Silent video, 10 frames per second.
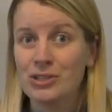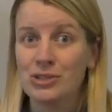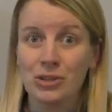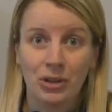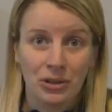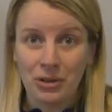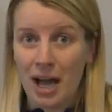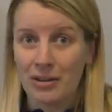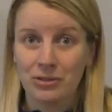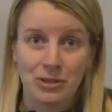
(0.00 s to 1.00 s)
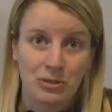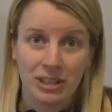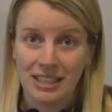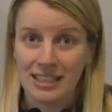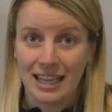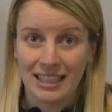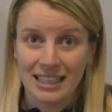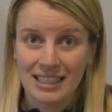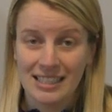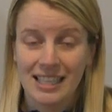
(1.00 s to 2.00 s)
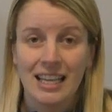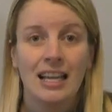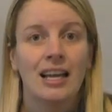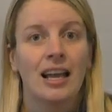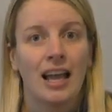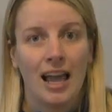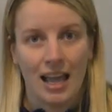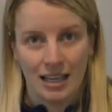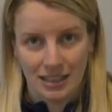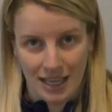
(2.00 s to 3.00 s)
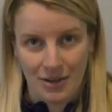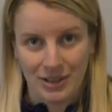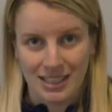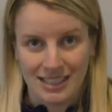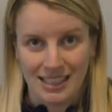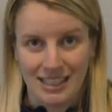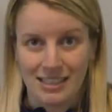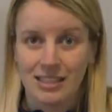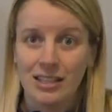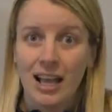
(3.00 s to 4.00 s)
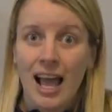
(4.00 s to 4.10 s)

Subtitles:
stir it around for 20 seconds, and count the seeds.